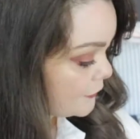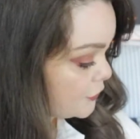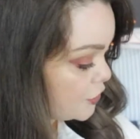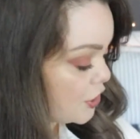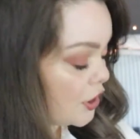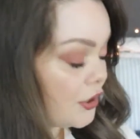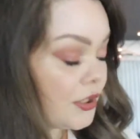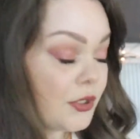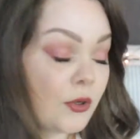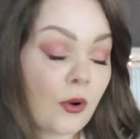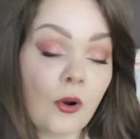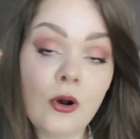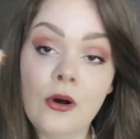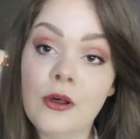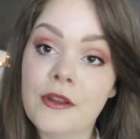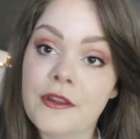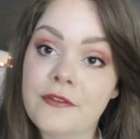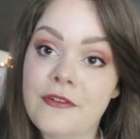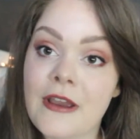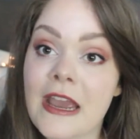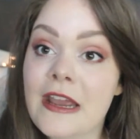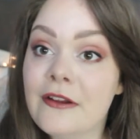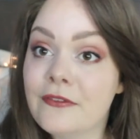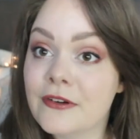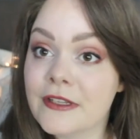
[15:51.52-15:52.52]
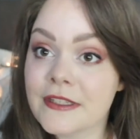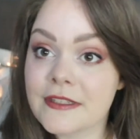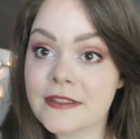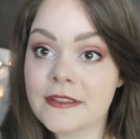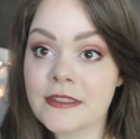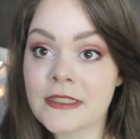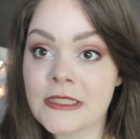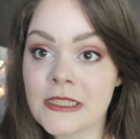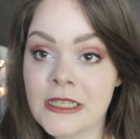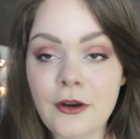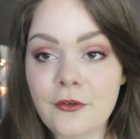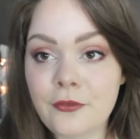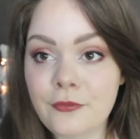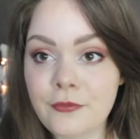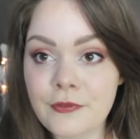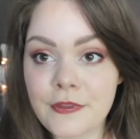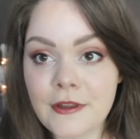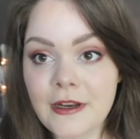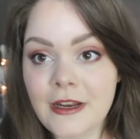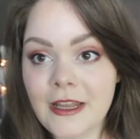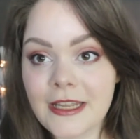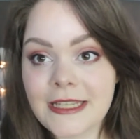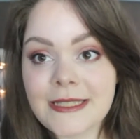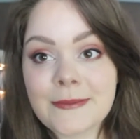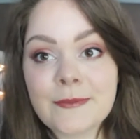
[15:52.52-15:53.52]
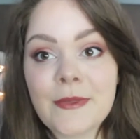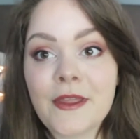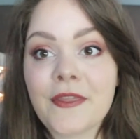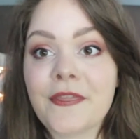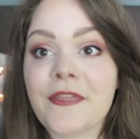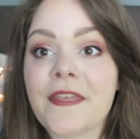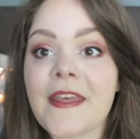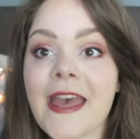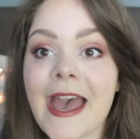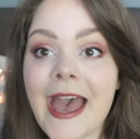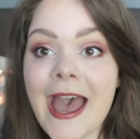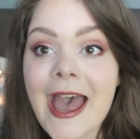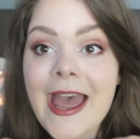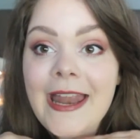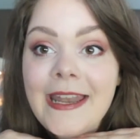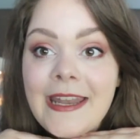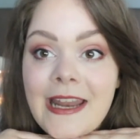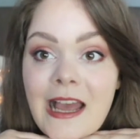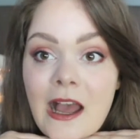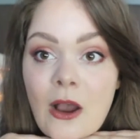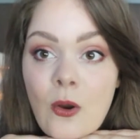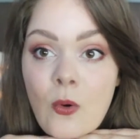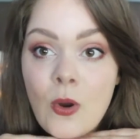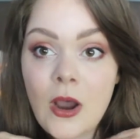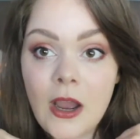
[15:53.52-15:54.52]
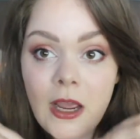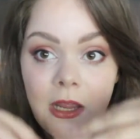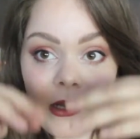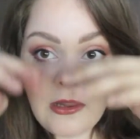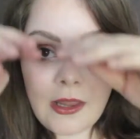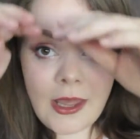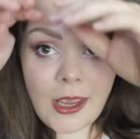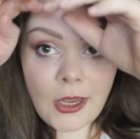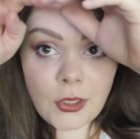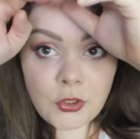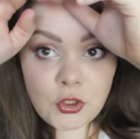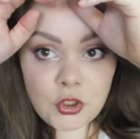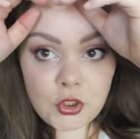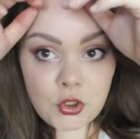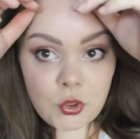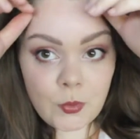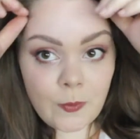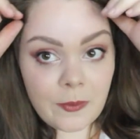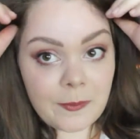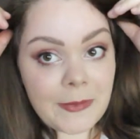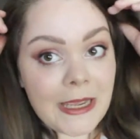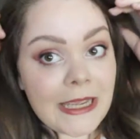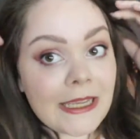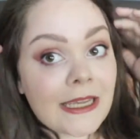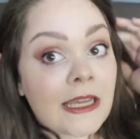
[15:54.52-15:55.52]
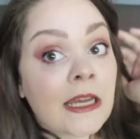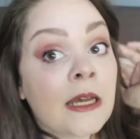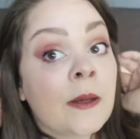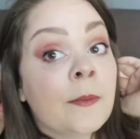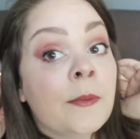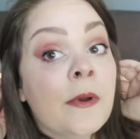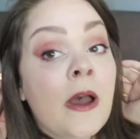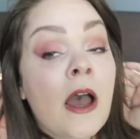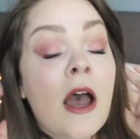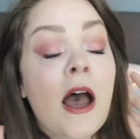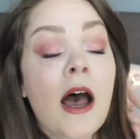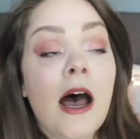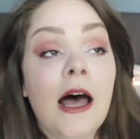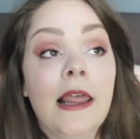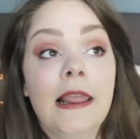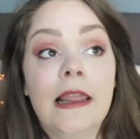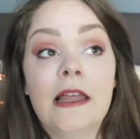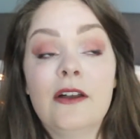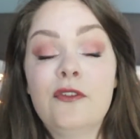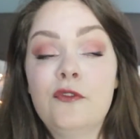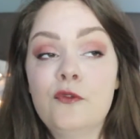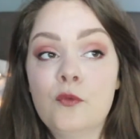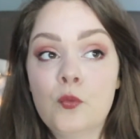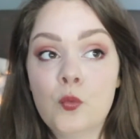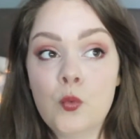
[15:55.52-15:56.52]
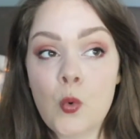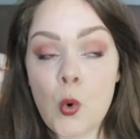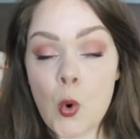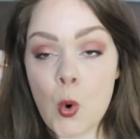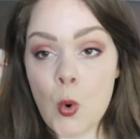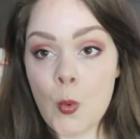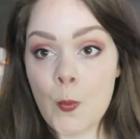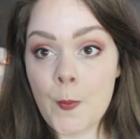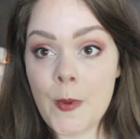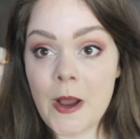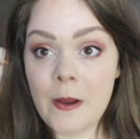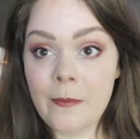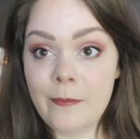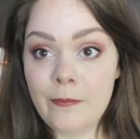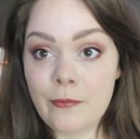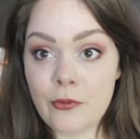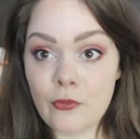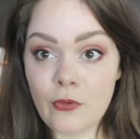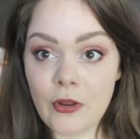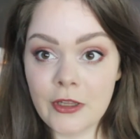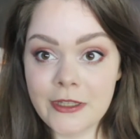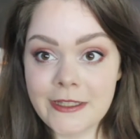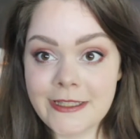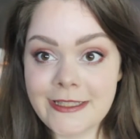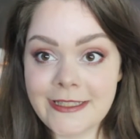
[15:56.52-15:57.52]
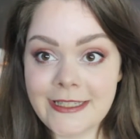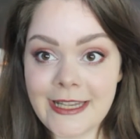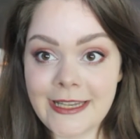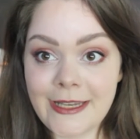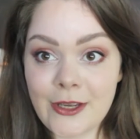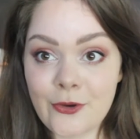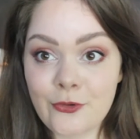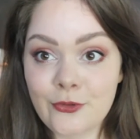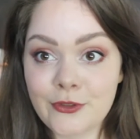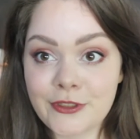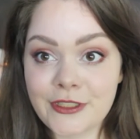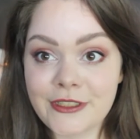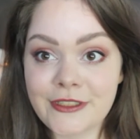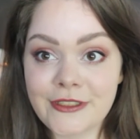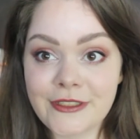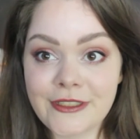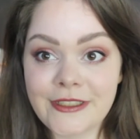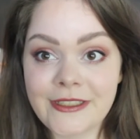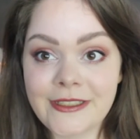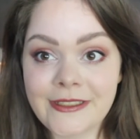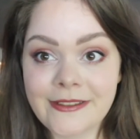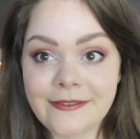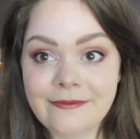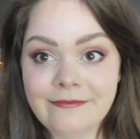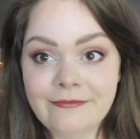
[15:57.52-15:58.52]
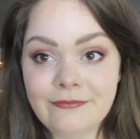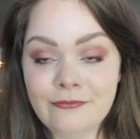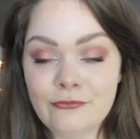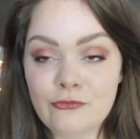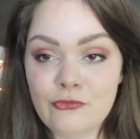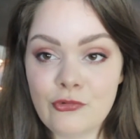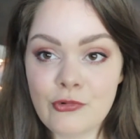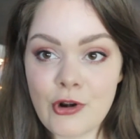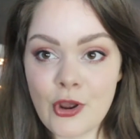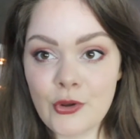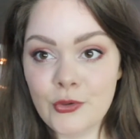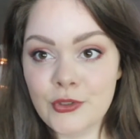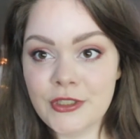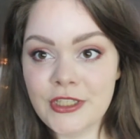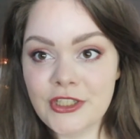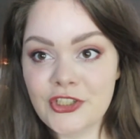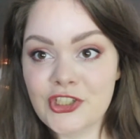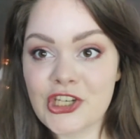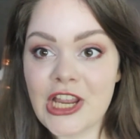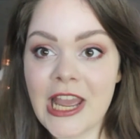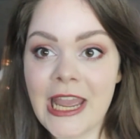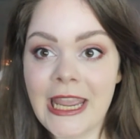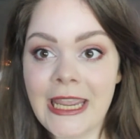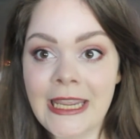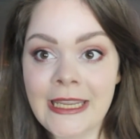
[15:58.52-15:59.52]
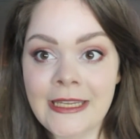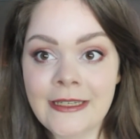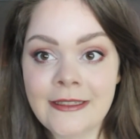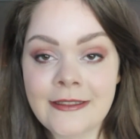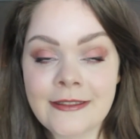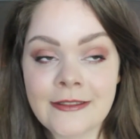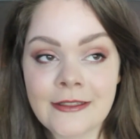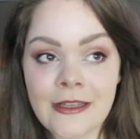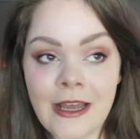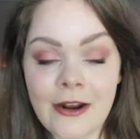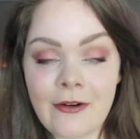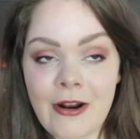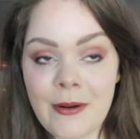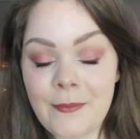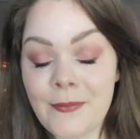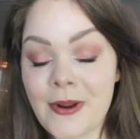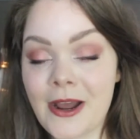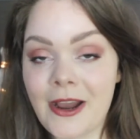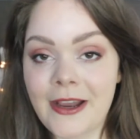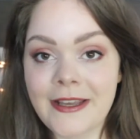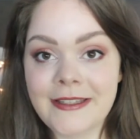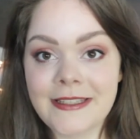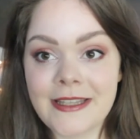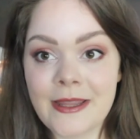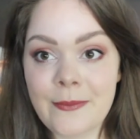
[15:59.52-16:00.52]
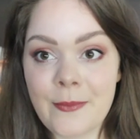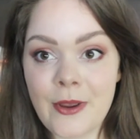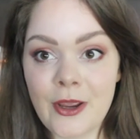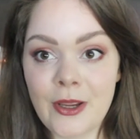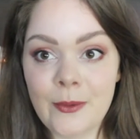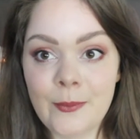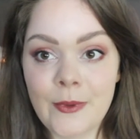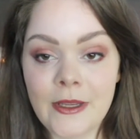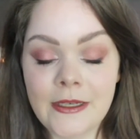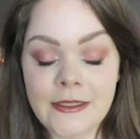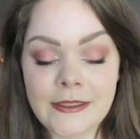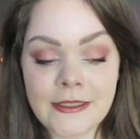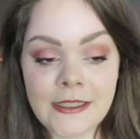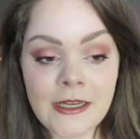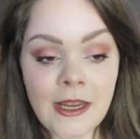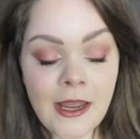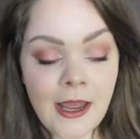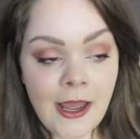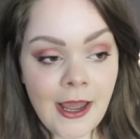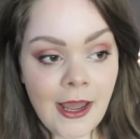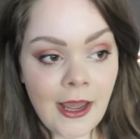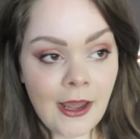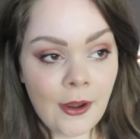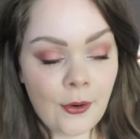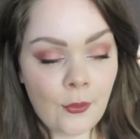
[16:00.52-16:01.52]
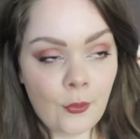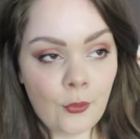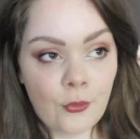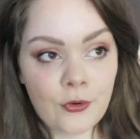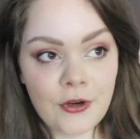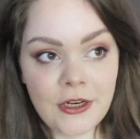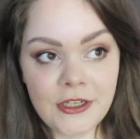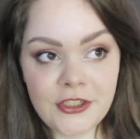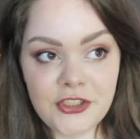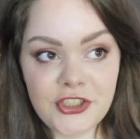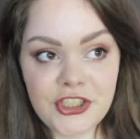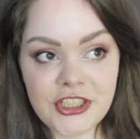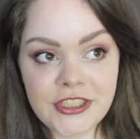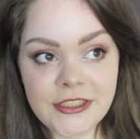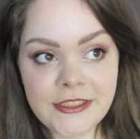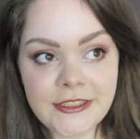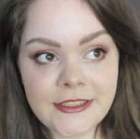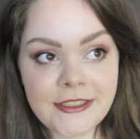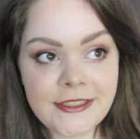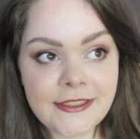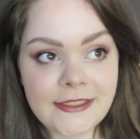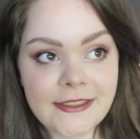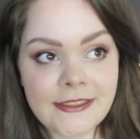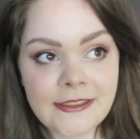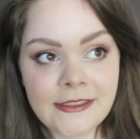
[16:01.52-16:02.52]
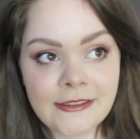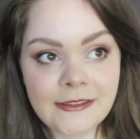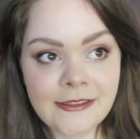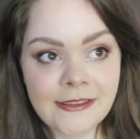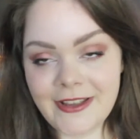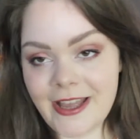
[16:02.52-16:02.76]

I've shown you all the favorites of the last month and how I like to do my makeup. I love warmer, bronzy, golden, rosy shades around my eyes at the moment. Oranges.